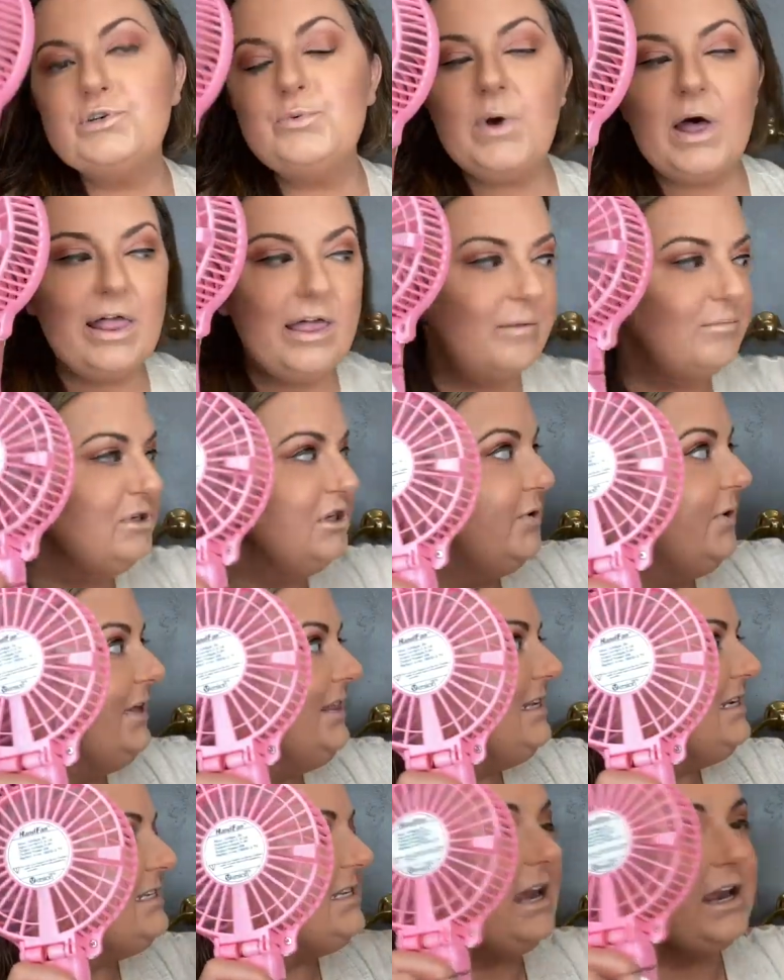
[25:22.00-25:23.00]
while I'm doing
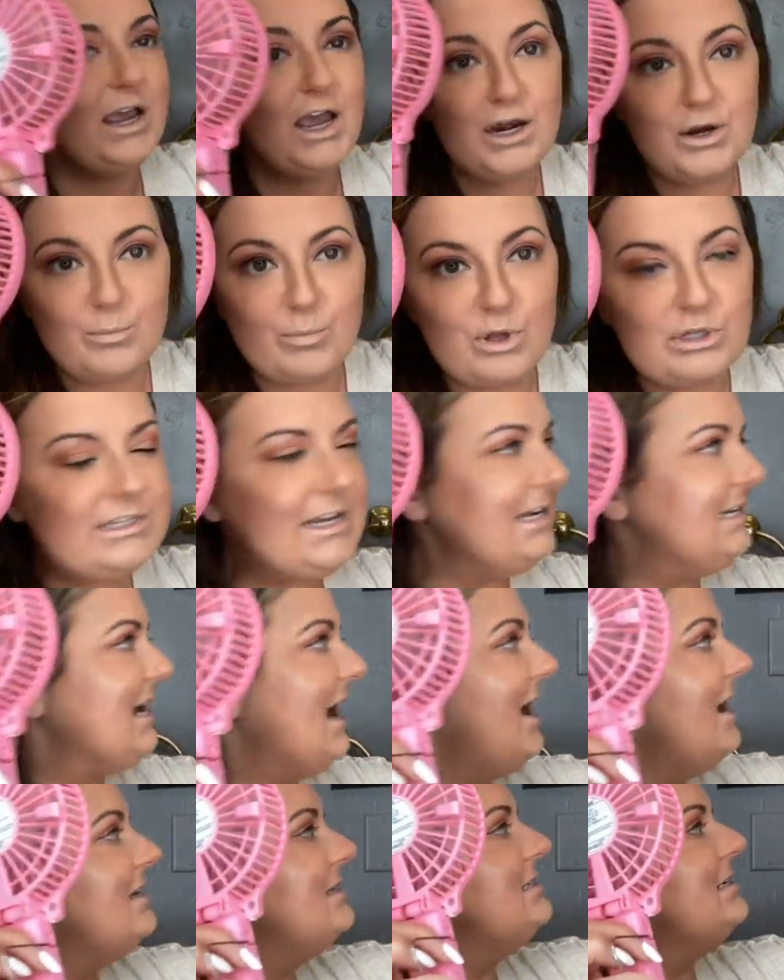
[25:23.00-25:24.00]
this, I kind of
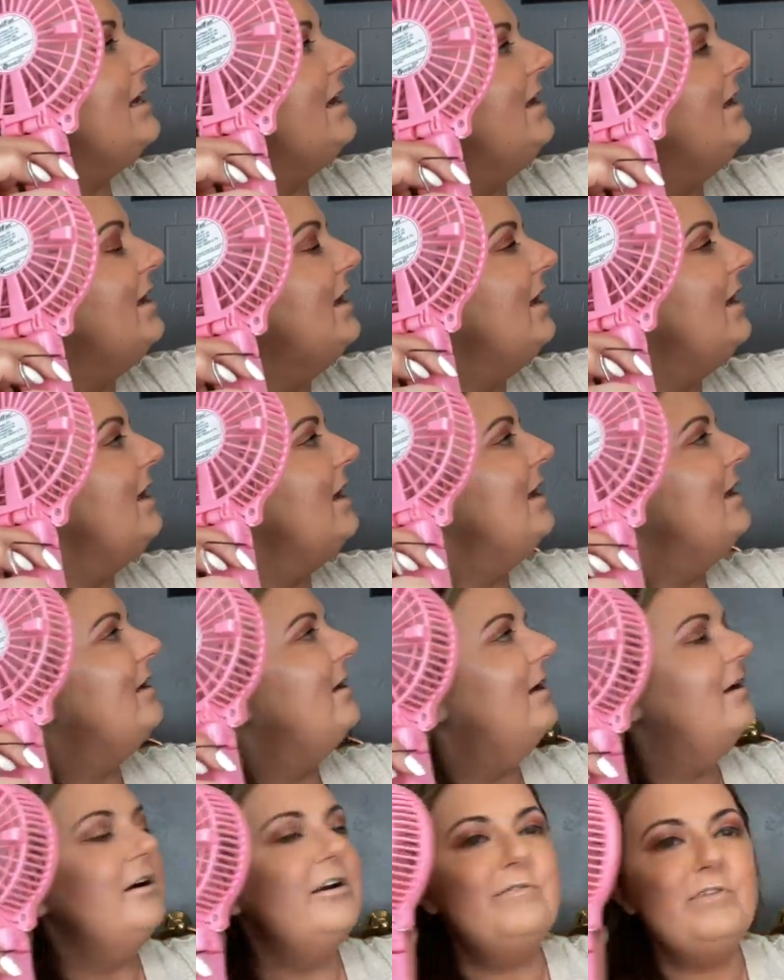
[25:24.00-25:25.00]
multitask.
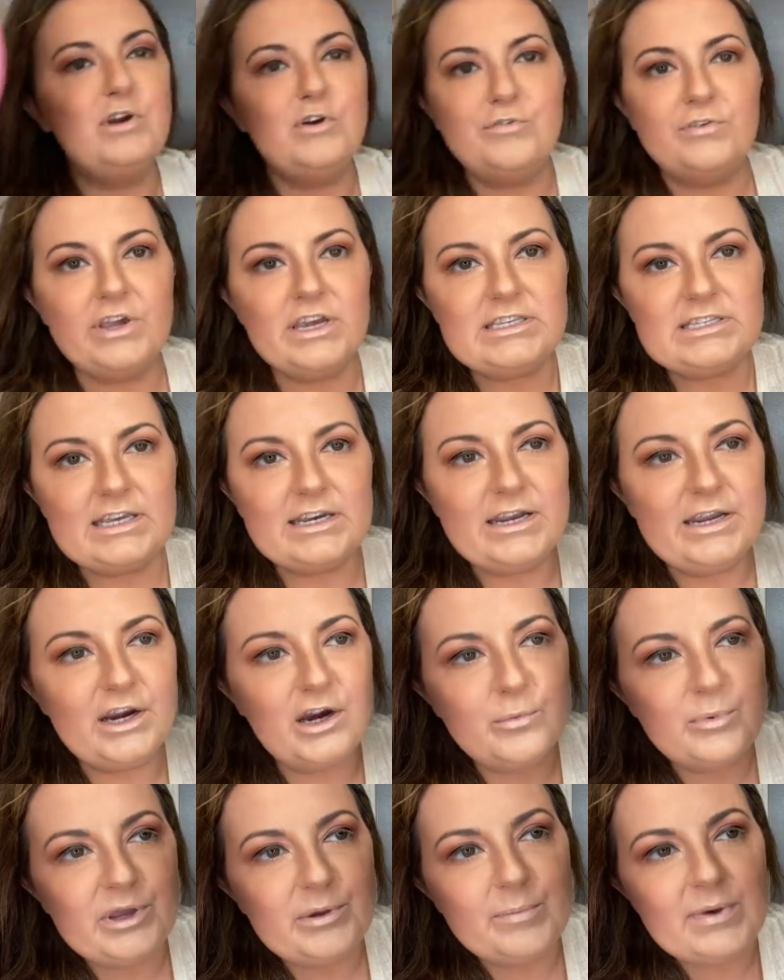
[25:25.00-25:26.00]
I don't even know if you guys can hear
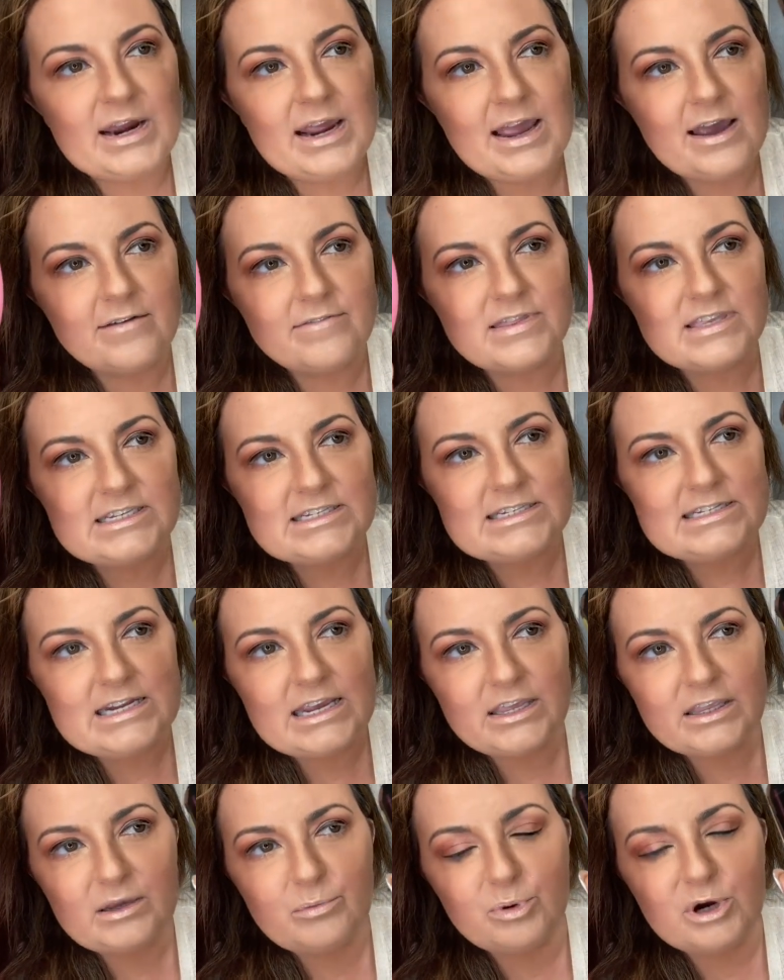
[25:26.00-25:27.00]
me, but I have this
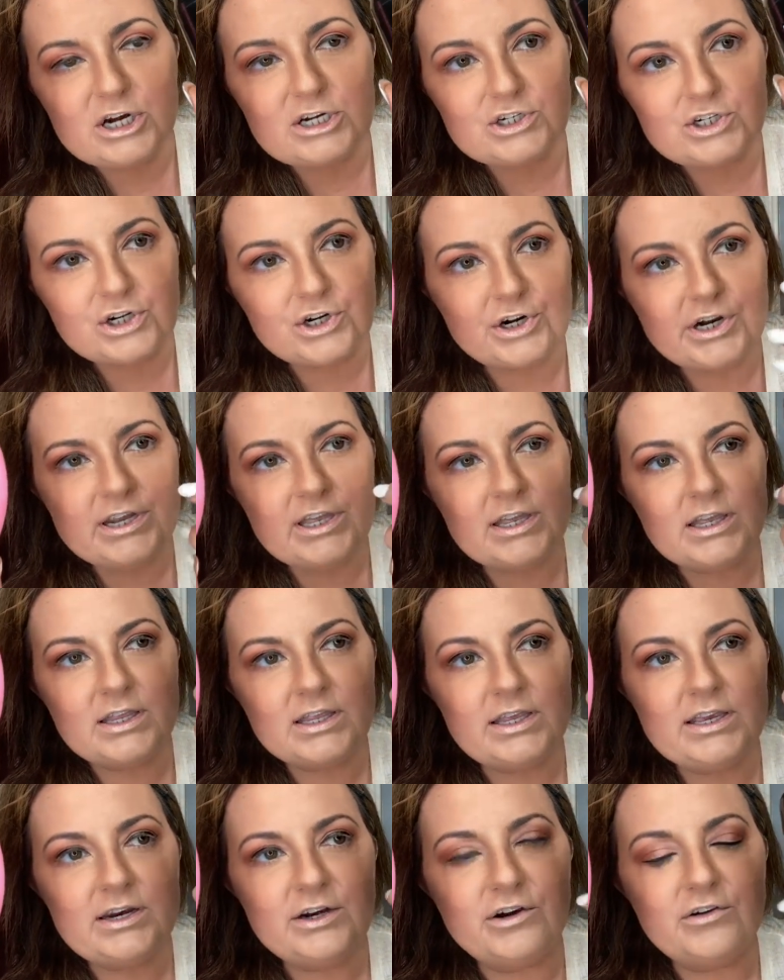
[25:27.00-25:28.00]
daily brush
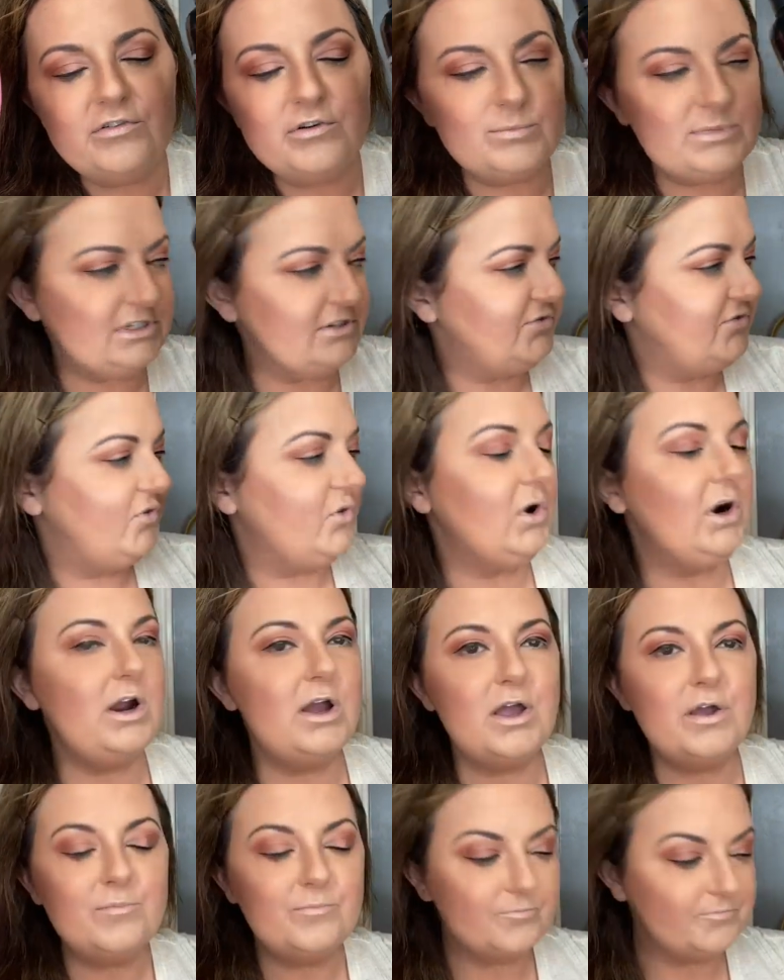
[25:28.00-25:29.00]
cleaner from
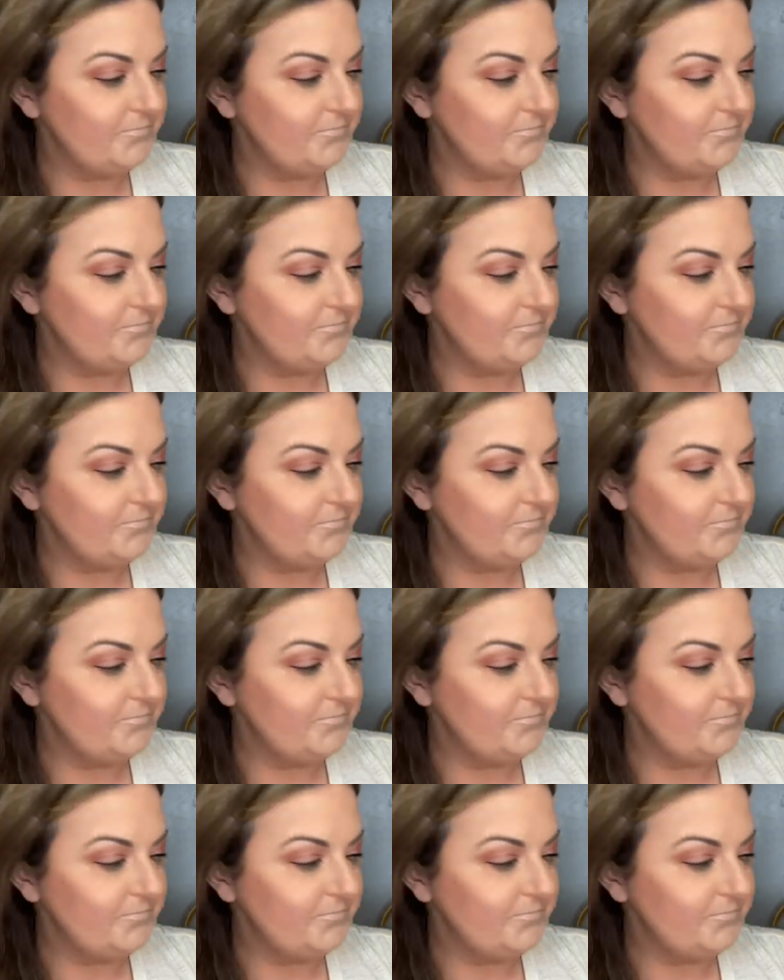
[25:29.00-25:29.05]
Sephora,